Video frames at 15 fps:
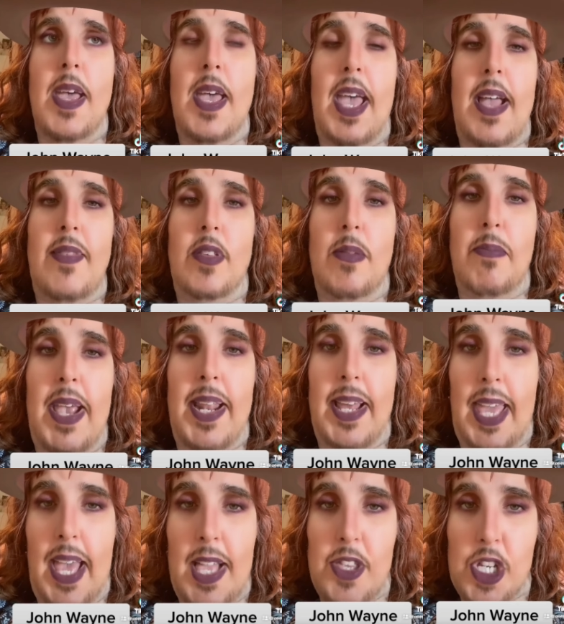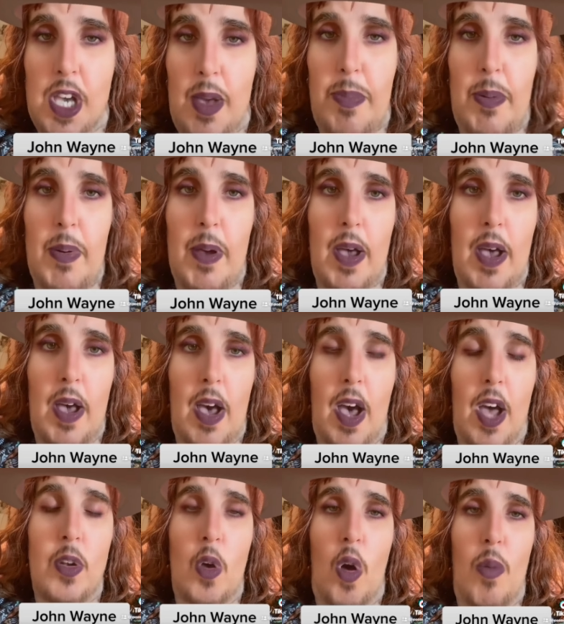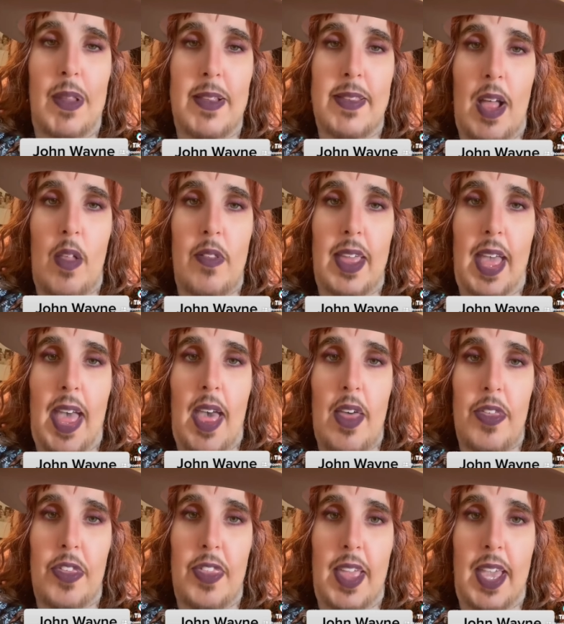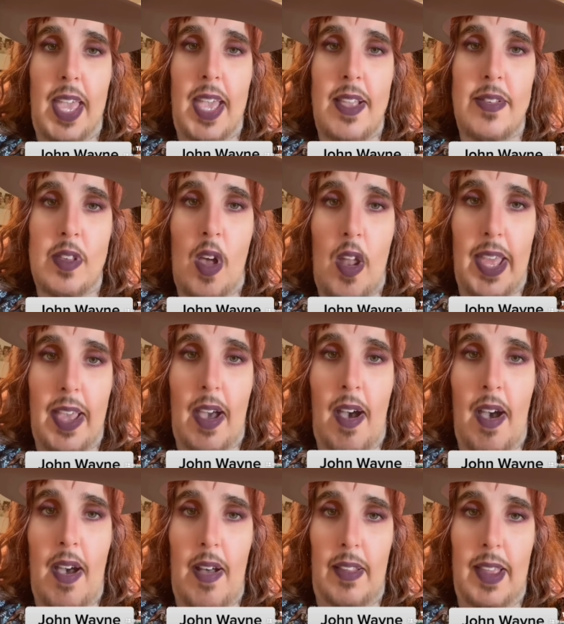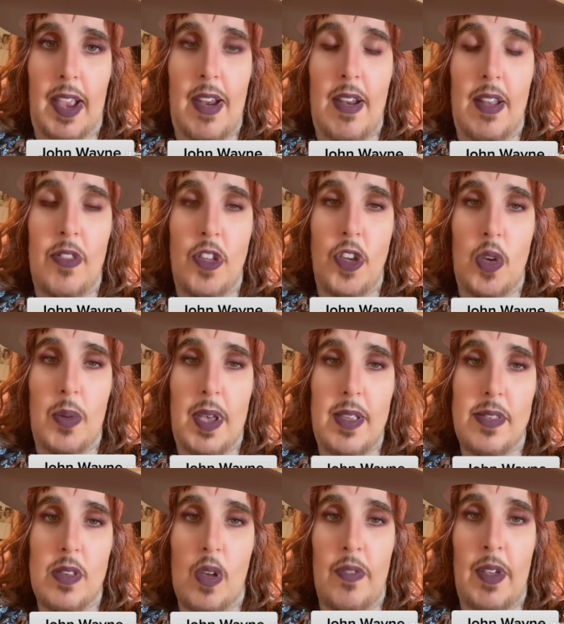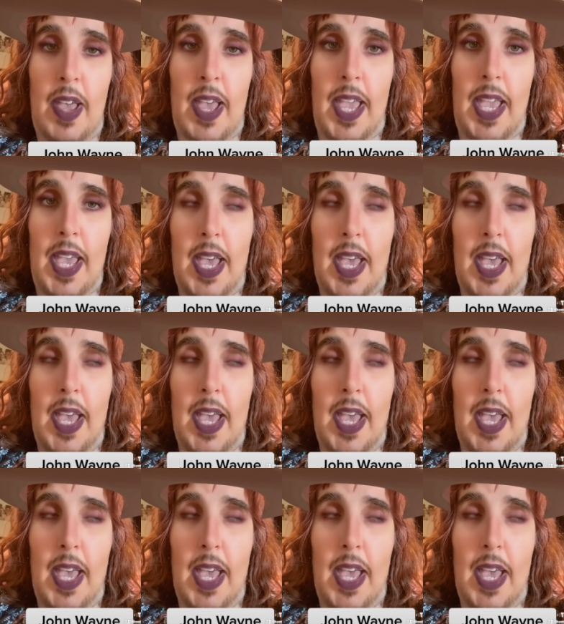and tomato ketchup are normally down the ethnic exotic aisle here in the US of A,